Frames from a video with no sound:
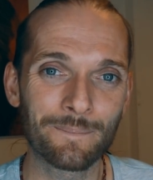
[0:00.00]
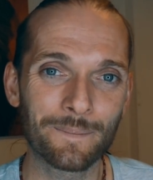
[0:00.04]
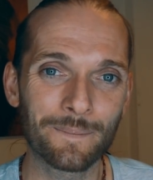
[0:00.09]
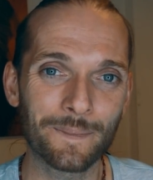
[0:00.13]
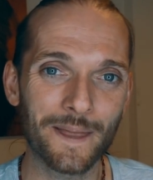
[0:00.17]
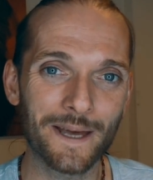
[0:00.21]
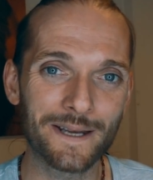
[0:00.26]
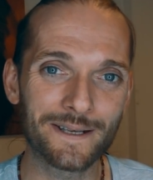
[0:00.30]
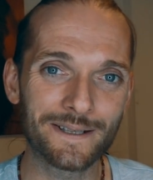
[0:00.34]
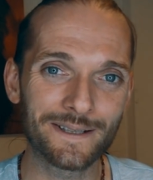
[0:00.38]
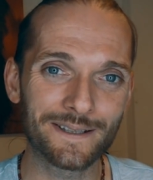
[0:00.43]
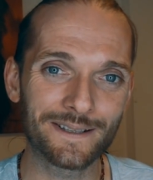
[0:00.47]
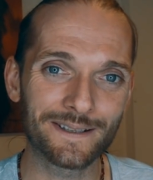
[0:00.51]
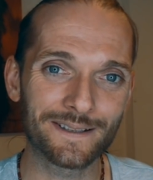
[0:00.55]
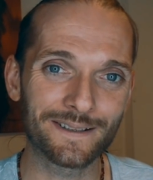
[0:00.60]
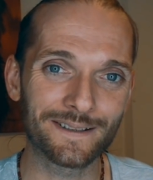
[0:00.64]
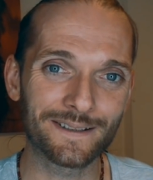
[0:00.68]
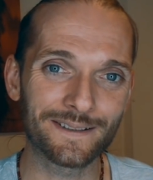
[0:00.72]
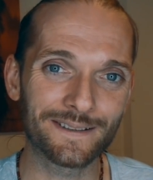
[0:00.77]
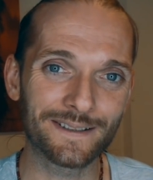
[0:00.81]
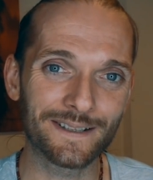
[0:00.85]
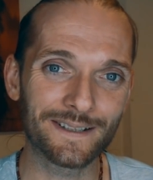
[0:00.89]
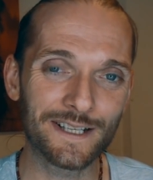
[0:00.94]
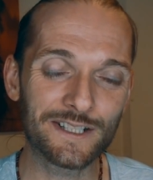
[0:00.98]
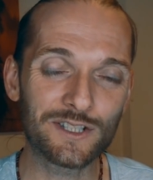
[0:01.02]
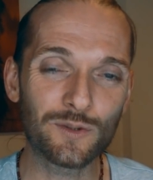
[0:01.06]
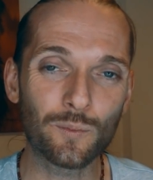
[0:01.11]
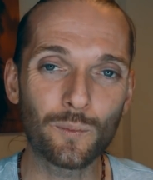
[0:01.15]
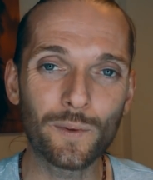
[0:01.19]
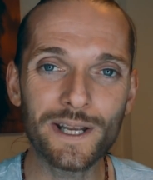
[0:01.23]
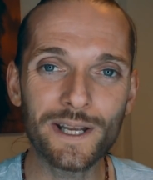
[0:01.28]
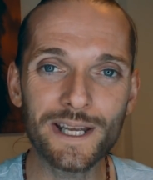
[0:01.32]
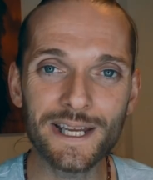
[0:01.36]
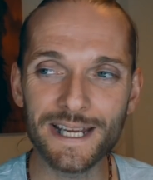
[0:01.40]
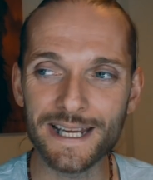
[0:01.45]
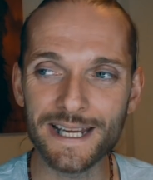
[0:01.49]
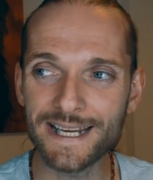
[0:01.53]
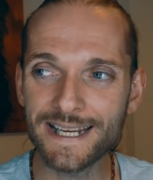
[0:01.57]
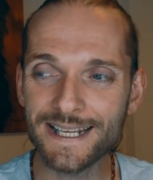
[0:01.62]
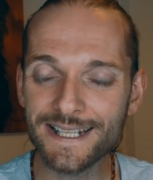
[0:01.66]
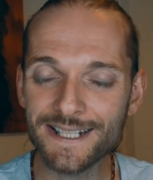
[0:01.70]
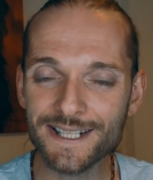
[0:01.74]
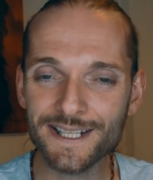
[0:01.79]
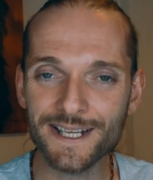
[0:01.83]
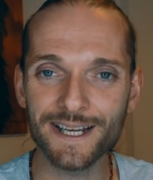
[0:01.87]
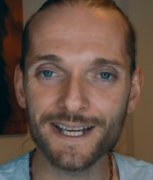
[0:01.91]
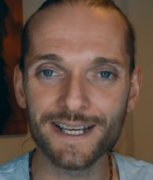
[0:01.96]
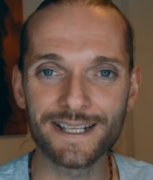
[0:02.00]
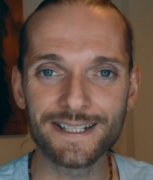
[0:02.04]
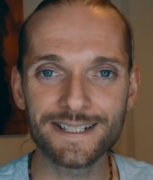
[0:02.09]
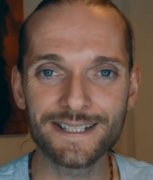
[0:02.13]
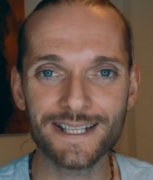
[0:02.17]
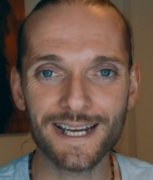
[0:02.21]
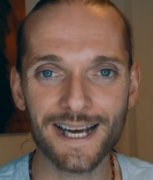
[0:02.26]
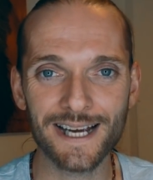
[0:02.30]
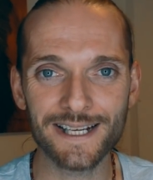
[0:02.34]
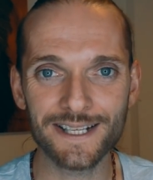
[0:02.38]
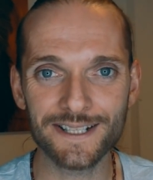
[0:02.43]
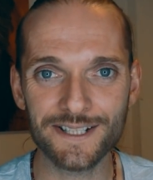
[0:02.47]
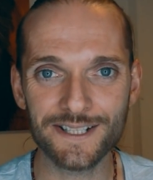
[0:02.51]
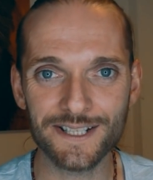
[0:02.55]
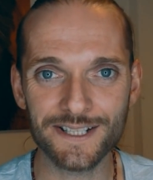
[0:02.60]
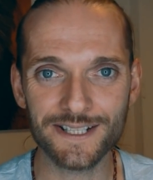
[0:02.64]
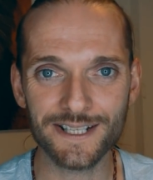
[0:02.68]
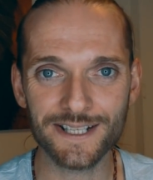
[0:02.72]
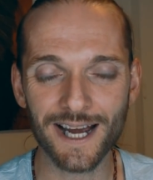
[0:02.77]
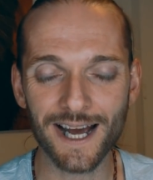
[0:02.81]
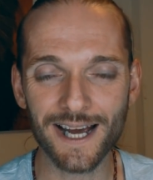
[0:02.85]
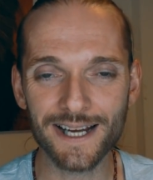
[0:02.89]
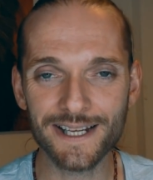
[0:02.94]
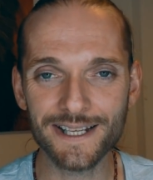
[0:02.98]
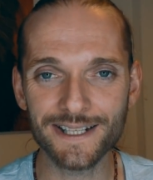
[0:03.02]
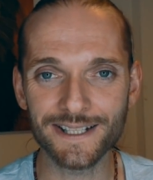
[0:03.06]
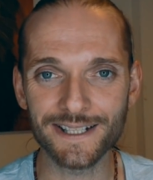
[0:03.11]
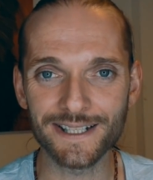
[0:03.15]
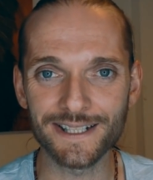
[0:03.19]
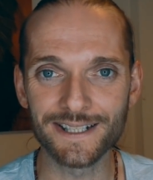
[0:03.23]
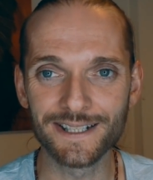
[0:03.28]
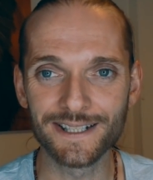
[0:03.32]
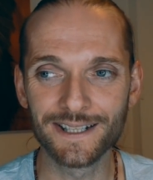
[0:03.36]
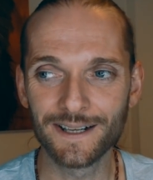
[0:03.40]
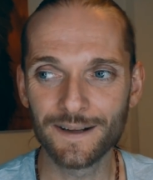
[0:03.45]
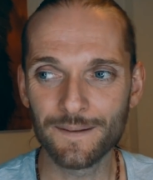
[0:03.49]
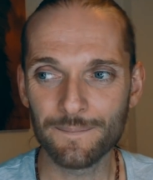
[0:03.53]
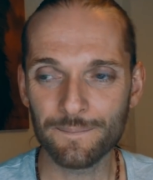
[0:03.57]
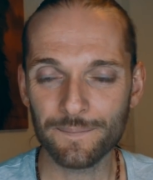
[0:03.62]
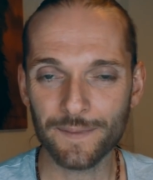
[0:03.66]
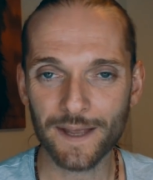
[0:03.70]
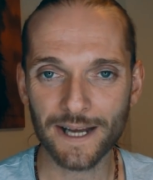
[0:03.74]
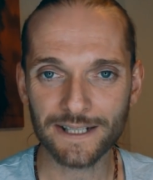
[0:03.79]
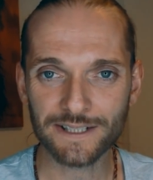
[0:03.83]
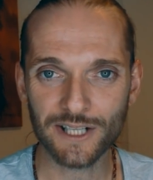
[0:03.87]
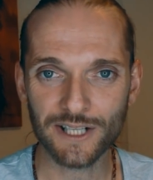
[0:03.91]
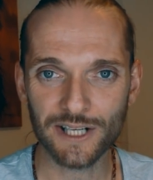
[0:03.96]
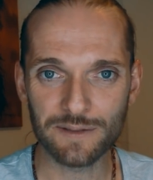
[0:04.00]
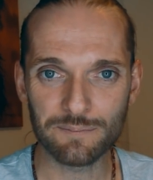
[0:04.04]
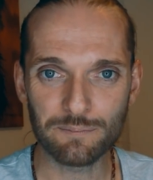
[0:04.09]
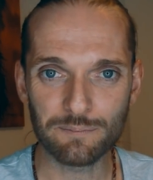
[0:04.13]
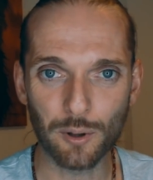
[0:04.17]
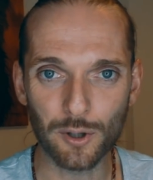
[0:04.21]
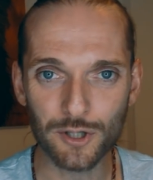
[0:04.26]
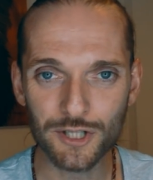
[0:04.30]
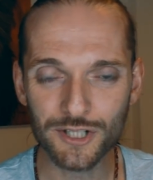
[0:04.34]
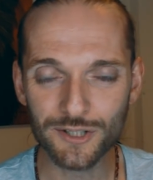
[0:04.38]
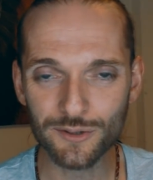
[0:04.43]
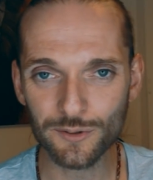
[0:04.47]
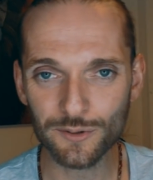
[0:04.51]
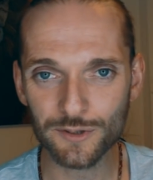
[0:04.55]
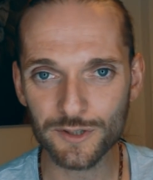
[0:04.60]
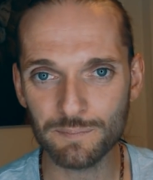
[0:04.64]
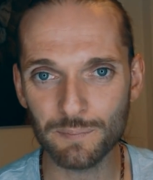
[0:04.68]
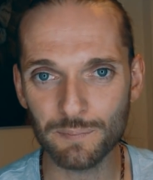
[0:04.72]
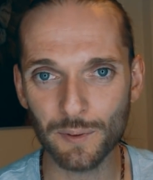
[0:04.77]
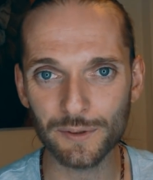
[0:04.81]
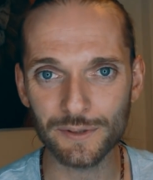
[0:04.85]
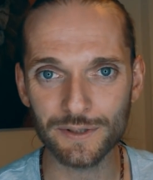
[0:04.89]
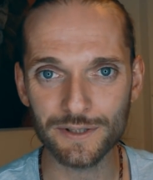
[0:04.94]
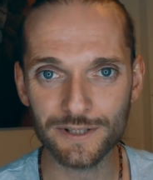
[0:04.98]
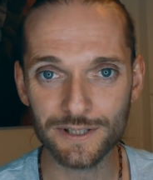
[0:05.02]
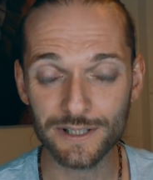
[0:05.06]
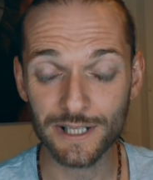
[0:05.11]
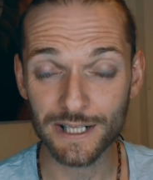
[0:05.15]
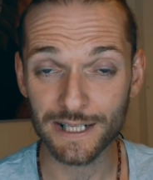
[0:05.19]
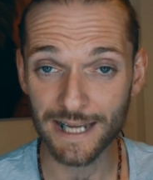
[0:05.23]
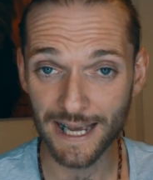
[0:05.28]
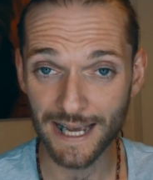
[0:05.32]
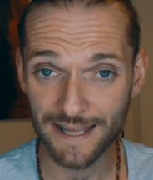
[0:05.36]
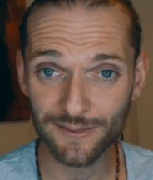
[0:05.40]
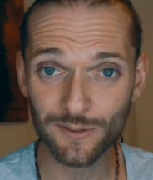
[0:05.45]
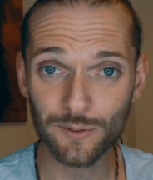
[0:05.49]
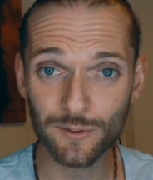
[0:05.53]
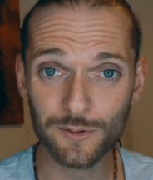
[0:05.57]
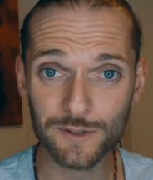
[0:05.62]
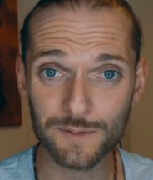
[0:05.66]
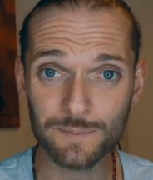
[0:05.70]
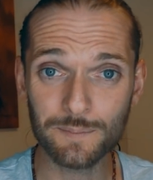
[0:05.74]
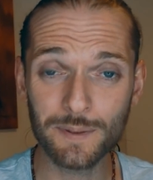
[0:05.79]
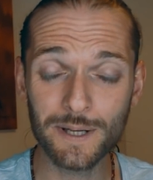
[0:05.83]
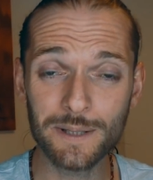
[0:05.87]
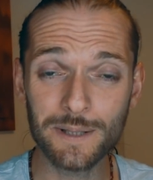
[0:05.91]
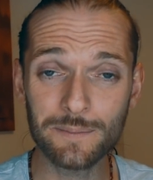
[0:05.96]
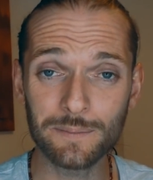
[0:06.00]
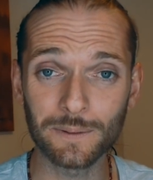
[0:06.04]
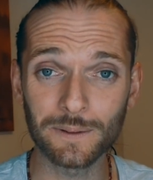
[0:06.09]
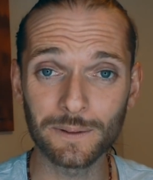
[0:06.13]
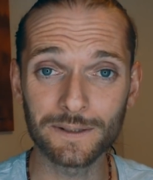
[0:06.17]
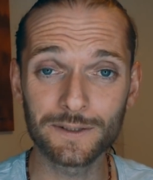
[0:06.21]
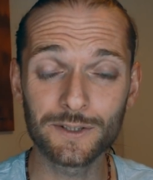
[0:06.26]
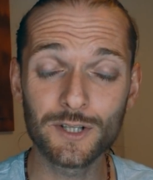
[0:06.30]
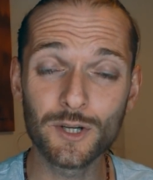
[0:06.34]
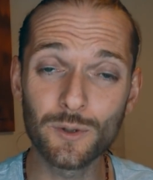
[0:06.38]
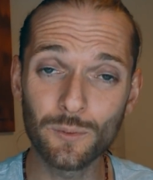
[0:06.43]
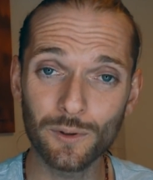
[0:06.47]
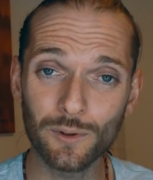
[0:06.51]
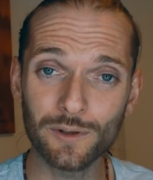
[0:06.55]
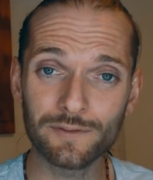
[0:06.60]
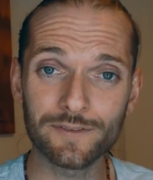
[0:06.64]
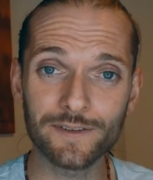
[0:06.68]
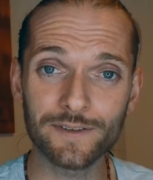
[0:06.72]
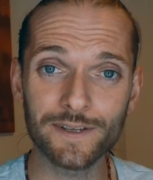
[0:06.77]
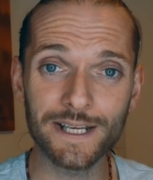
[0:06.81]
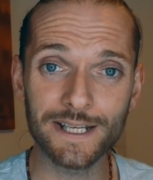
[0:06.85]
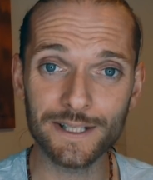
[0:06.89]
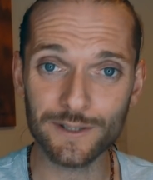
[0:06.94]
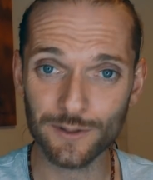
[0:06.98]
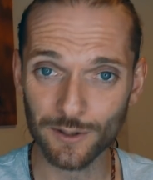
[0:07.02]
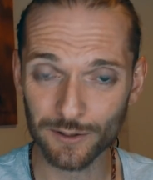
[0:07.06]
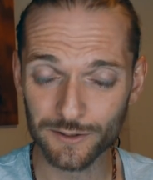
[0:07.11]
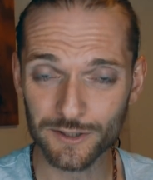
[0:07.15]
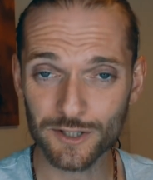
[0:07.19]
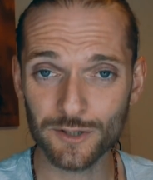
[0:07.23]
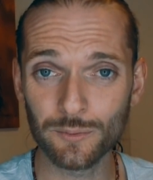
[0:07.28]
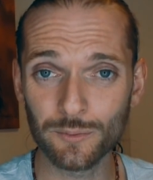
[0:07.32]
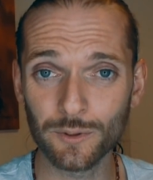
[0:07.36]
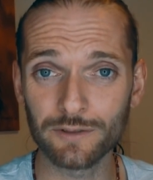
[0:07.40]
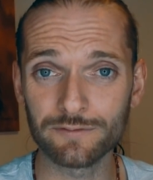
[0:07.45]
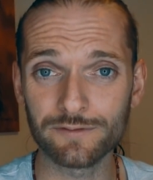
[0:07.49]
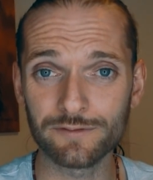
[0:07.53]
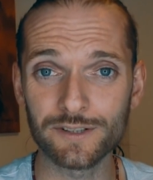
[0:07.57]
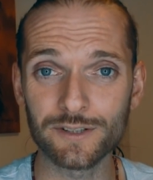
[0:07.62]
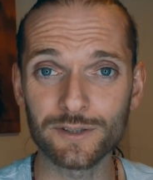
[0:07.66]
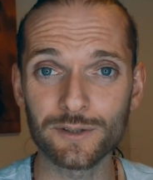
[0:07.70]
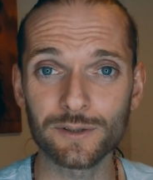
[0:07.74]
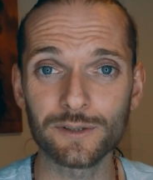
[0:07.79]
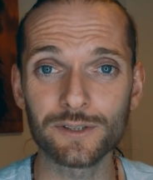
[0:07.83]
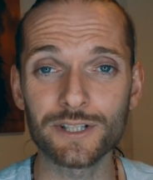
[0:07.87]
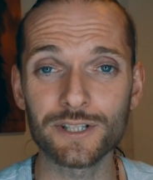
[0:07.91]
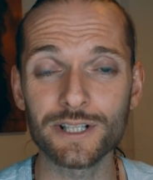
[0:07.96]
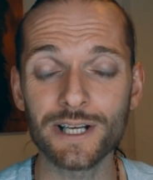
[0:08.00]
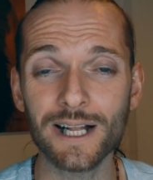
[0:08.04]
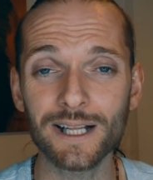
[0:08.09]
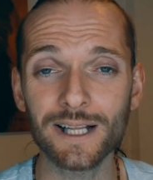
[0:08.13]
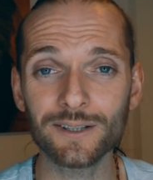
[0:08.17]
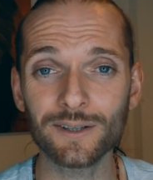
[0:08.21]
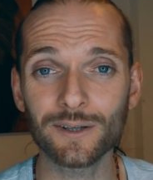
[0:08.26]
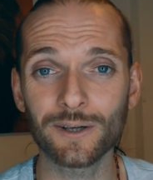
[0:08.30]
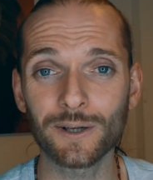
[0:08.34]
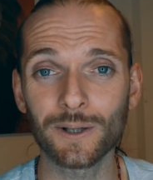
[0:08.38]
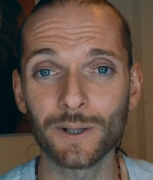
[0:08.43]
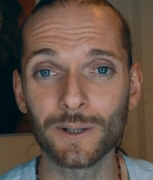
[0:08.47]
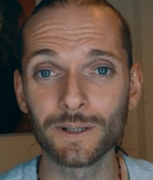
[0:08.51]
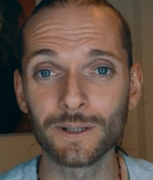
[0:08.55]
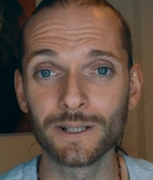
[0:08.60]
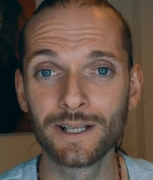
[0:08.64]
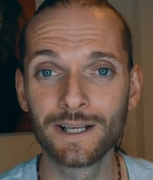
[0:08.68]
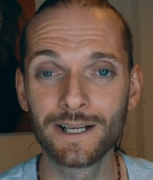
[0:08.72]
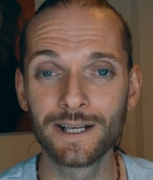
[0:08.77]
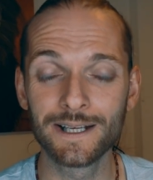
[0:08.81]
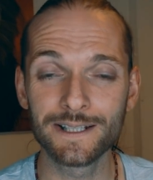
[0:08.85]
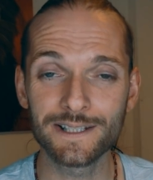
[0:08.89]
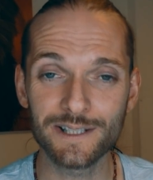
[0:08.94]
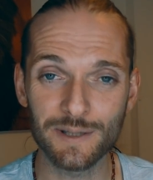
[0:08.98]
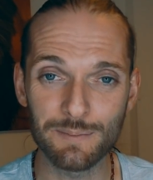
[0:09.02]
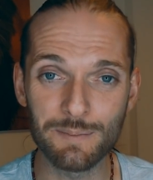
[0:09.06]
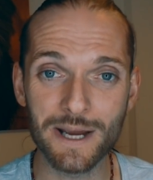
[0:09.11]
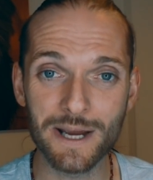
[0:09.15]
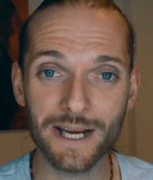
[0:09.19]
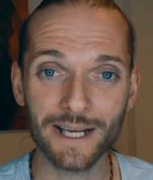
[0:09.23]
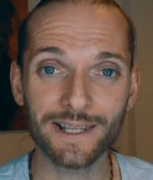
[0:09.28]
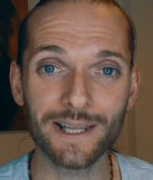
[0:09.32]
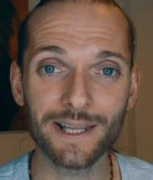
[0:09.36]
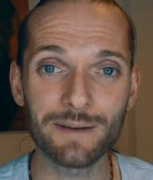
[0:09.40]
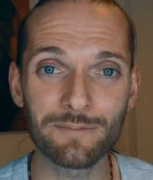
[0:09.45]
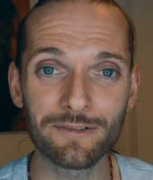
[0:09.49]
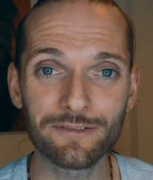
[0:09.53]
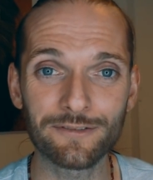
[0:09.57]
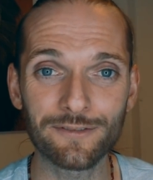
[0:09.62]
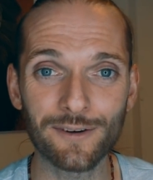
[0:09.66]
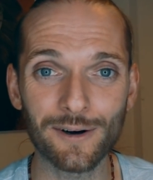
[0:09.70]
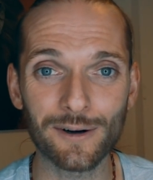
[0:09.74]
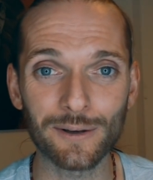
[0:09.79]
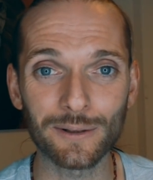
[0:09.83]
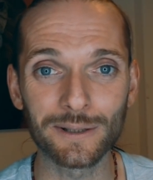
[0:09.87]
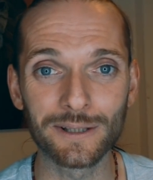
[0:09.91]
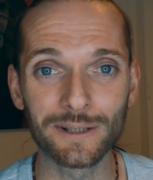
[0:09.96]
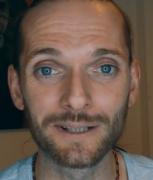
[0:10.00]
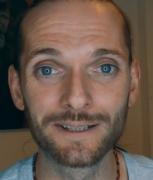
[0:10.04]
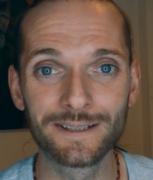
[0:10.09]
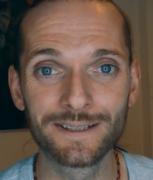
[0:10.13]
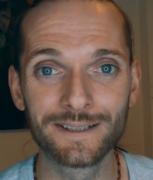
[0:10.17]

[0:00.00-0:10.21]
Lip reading: then it's way easier inside a society that can push those buttons to get those people to overeat or to overindulge in alcohol to make them fall.